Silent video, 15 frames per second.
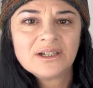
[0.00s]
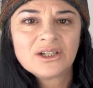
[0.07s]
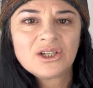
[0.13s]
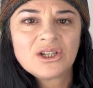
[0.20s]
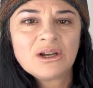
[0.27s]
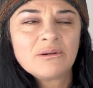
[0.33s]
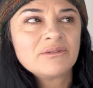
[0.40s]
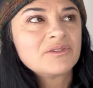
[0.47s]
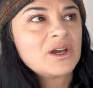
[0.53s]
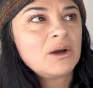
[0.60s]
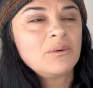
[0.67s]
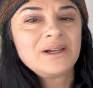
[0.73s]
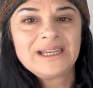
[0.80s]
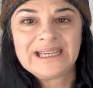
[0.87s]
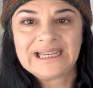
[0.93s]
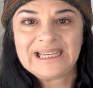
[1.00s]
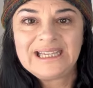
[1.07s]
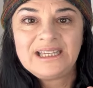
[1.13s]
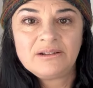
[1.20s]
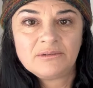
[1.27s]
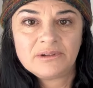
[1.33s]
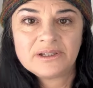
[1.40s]
you know, of going
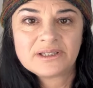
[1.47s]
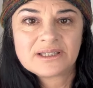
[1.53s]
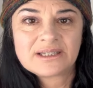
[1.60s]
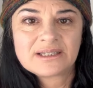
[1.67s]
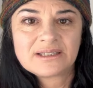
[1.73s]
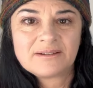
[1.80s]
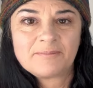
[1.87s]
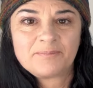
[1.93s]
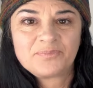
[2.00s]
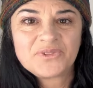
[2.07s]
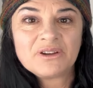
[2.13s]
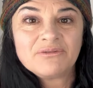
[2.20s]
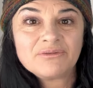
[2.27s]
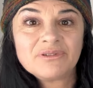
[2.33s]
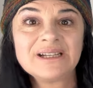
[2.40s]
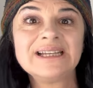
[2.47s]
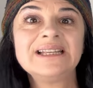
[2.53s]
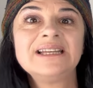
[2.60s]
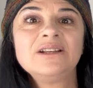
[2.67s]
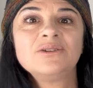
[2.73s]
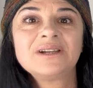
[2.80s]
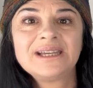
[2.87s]
inwards, of
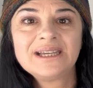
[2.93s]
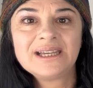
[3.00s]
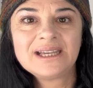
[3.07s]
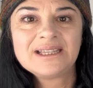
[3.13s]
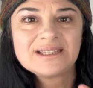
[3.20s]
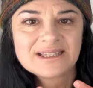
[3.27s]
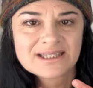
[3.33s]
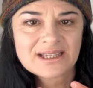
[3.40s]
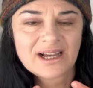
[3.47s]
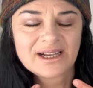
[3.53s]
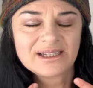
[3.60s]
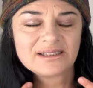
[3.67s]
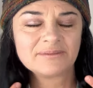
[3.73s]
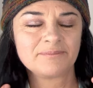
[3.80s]
really looking inside.